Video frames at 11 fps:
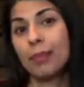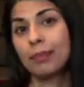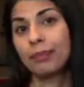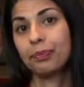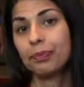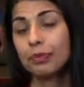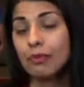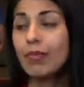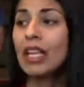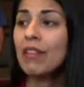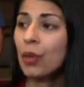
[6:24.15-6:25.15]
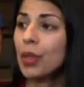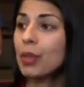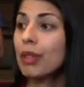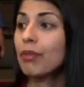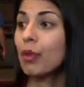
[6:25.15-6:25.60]
And of
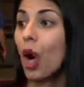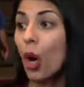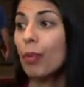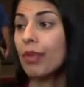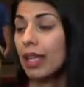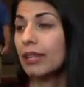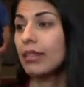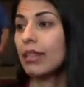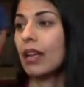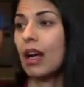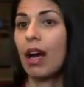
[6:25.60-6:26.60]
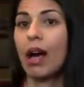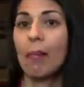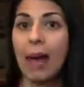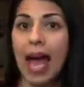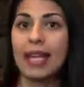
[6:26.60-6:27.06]
course, we hope that
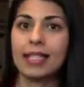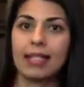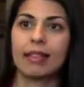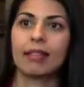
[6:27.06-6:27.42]
a mass